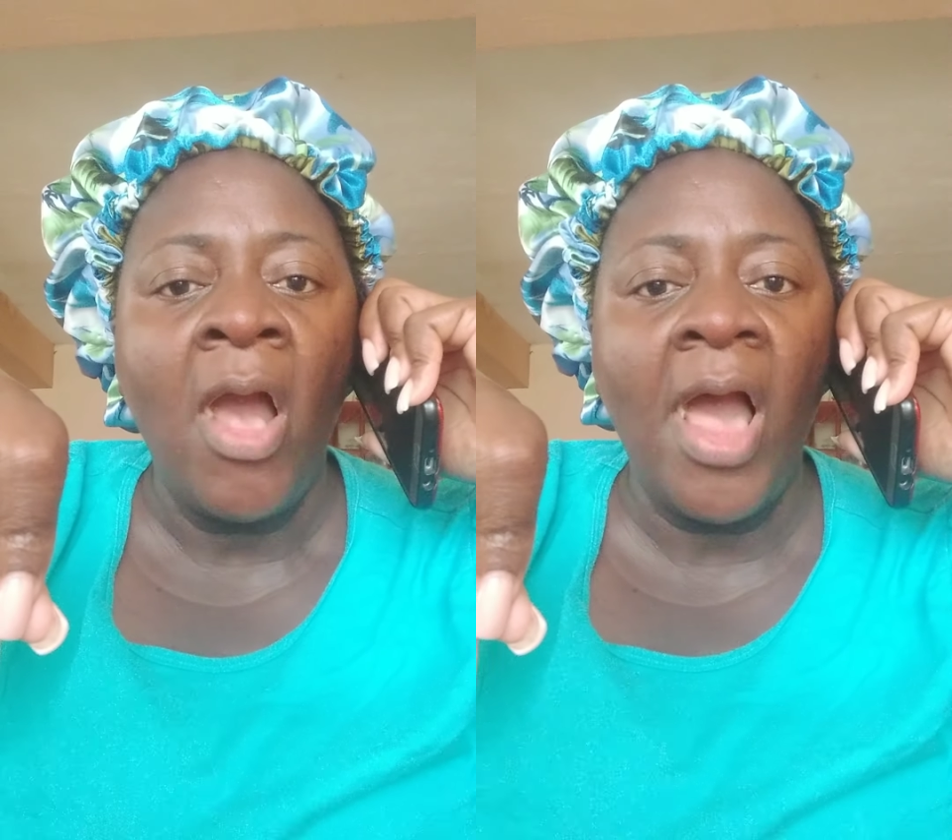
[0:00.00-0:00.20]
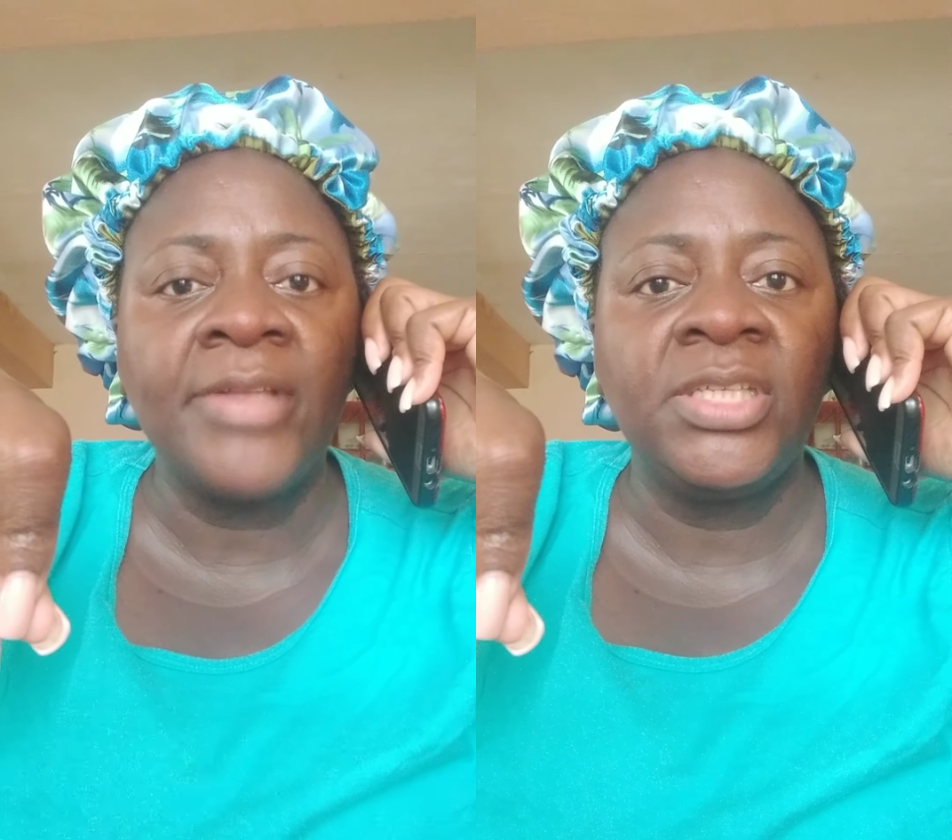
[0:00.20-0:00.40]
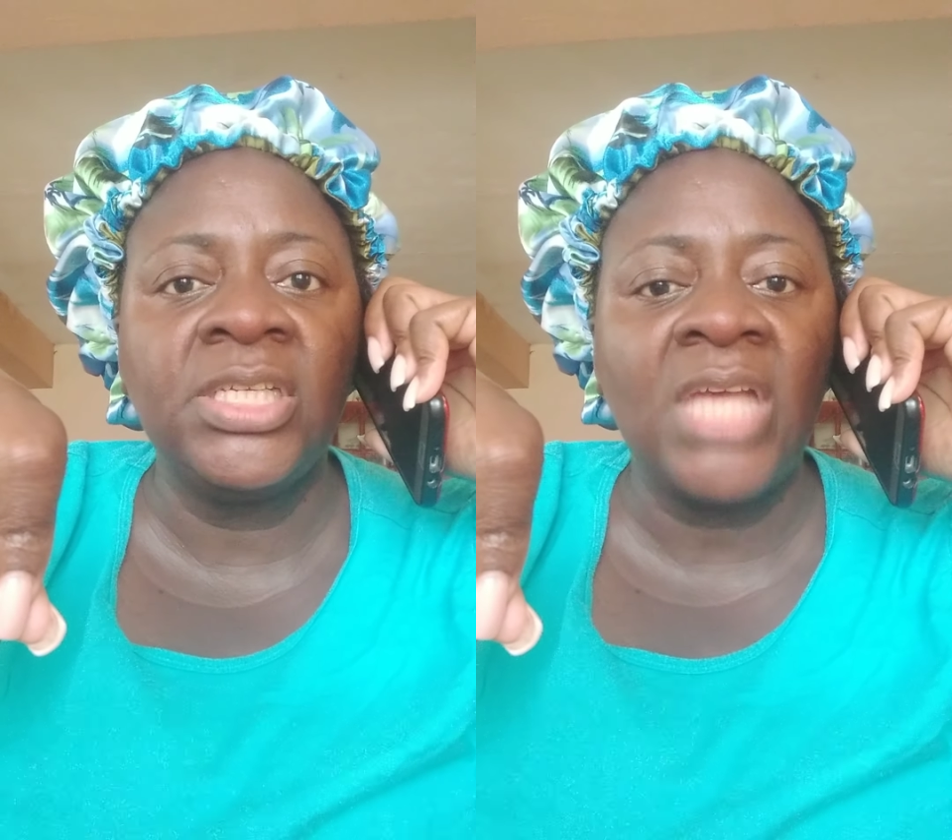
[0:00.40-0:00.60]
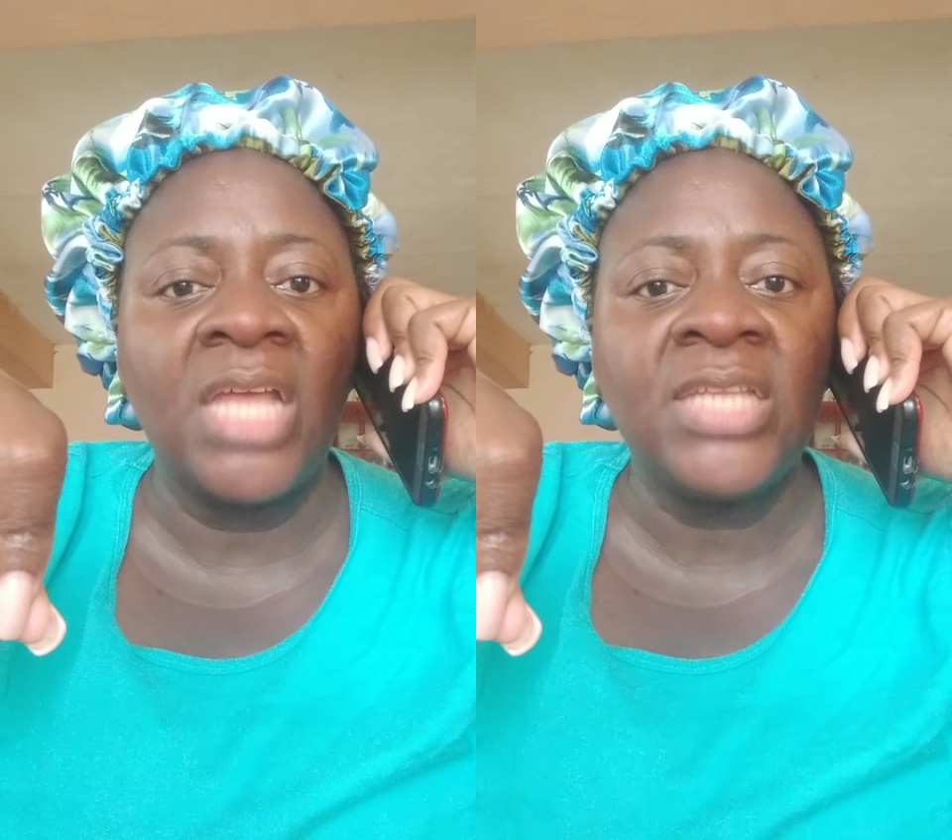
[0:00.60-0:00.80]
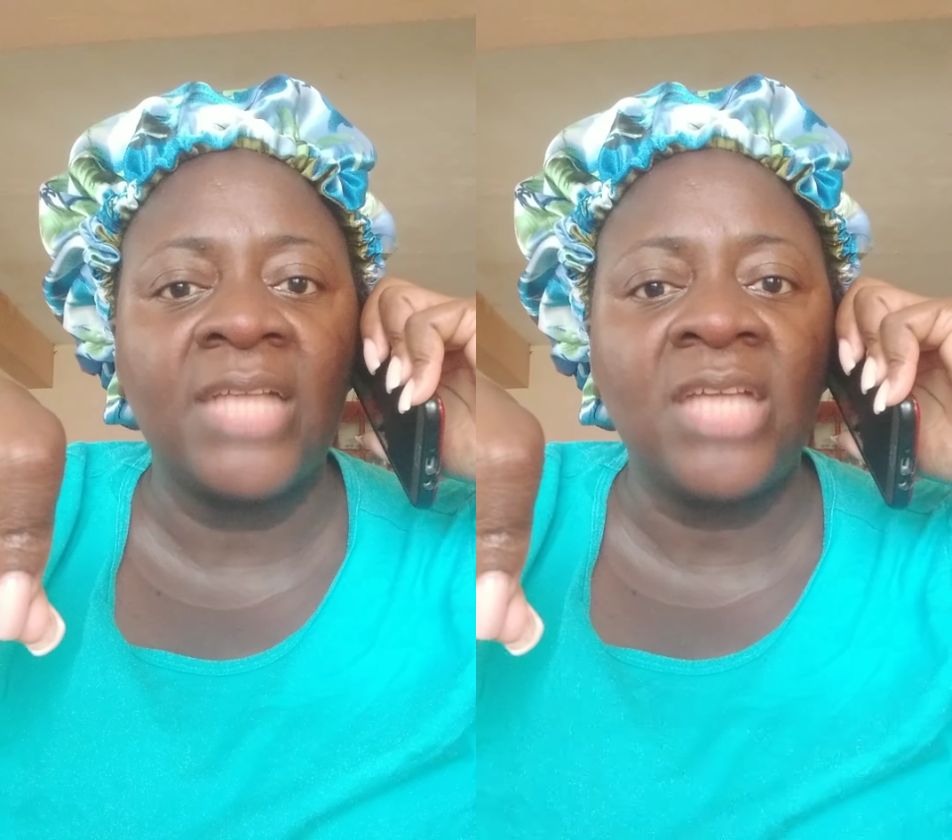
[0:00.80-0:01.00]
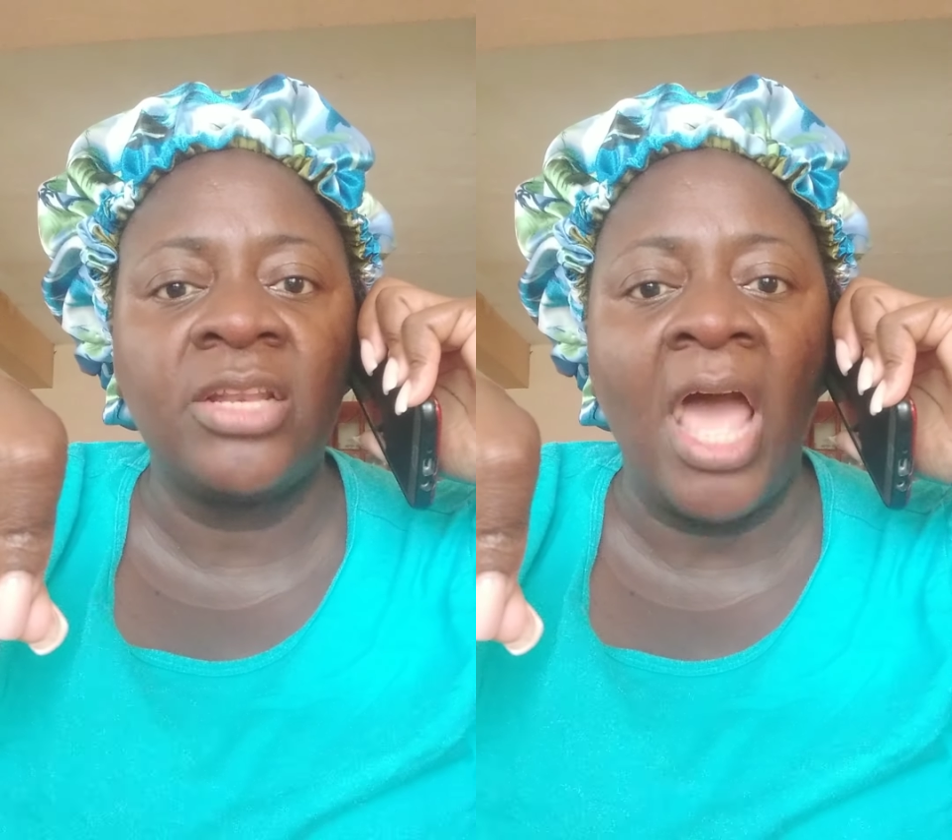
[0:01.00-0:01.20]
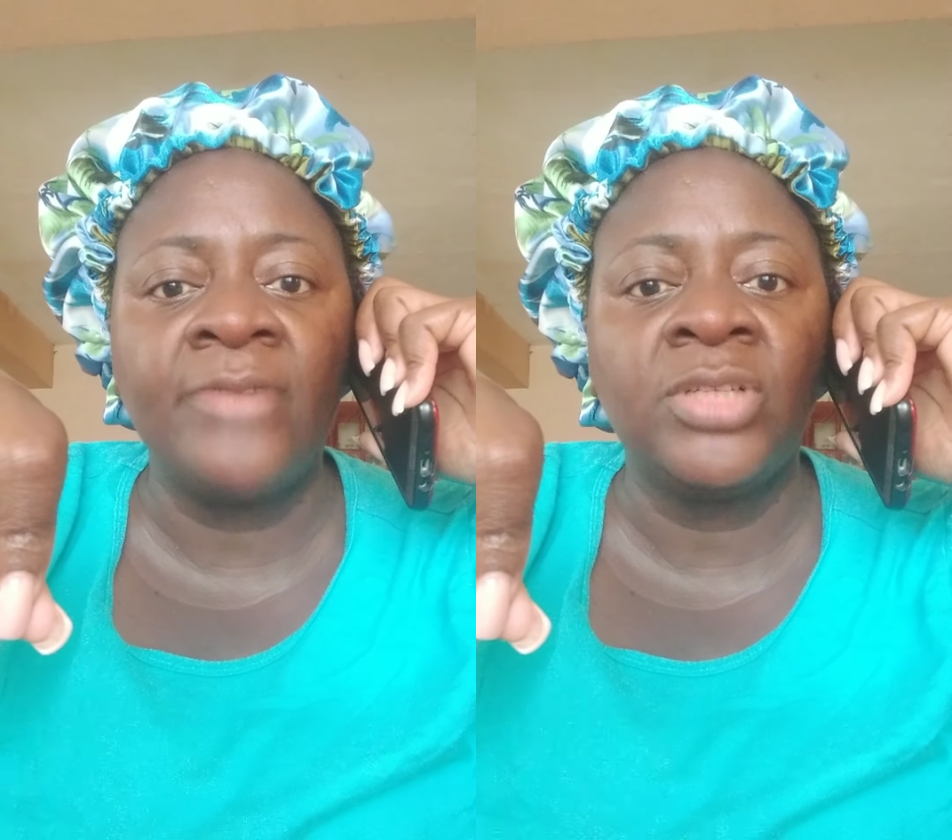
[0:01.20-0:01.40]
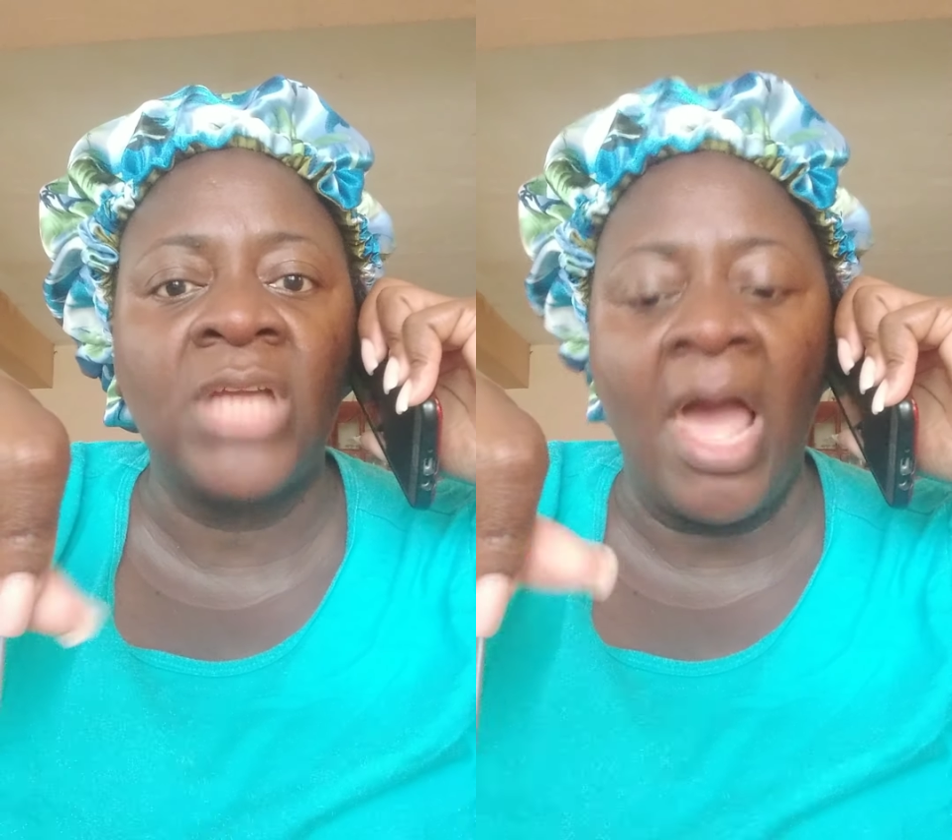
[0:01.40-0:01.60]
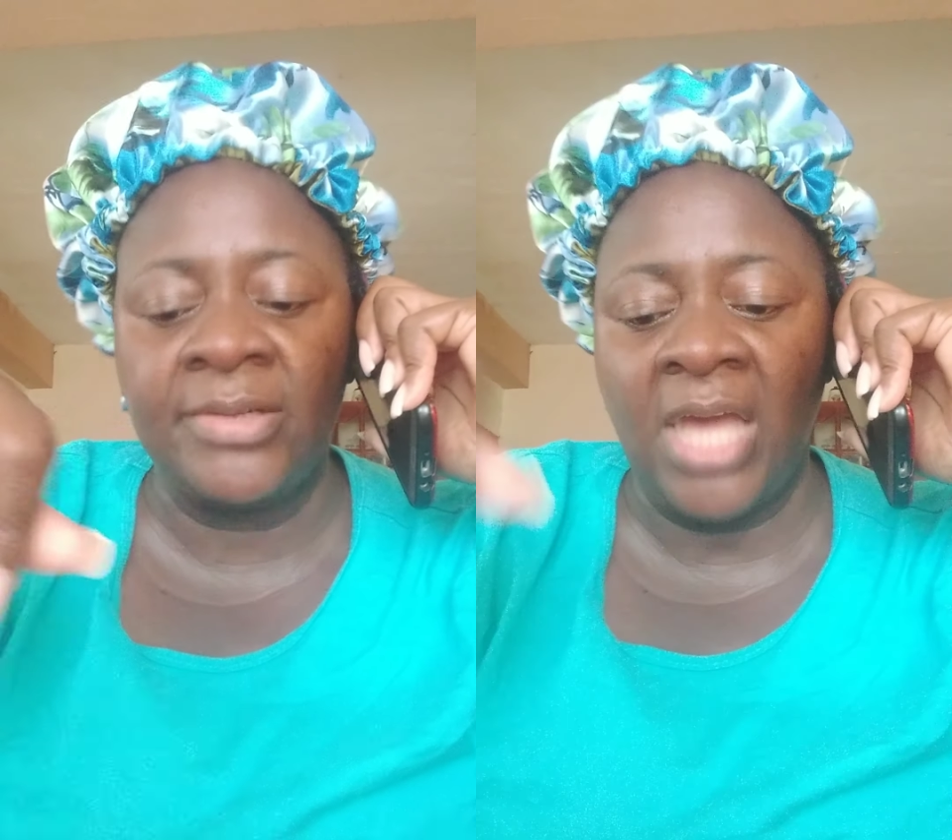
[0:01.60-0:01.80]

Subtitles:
And this and that and